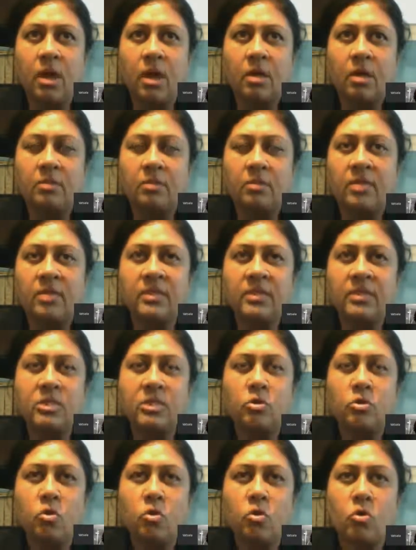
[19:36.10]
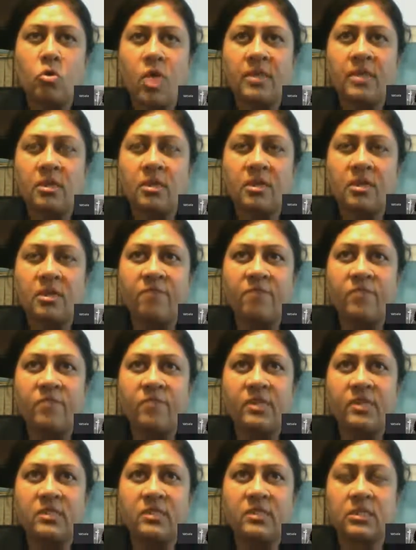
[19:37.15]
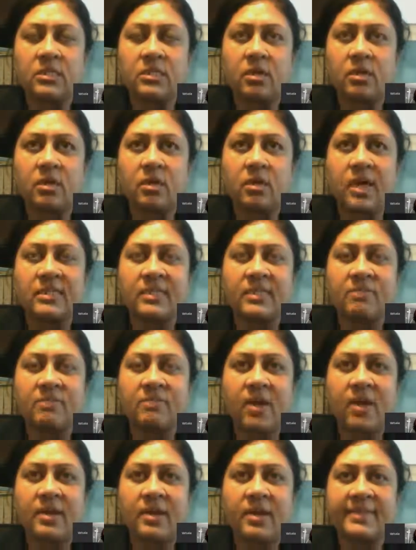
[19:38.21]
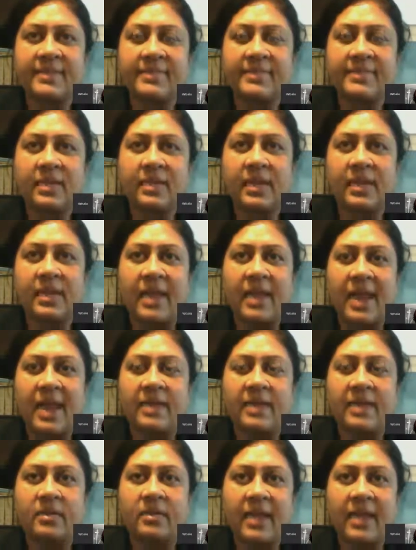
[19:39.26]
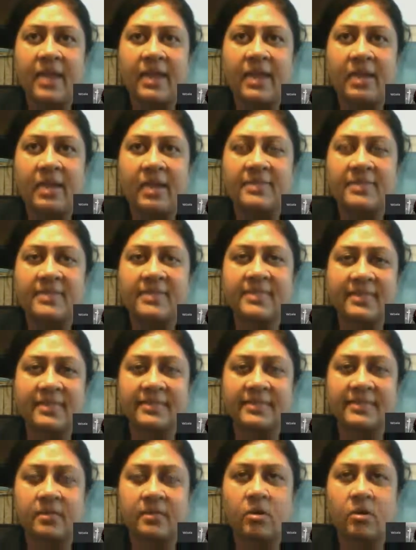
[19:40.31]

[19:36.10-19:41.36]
there is no other difference as far as the land title is concerned.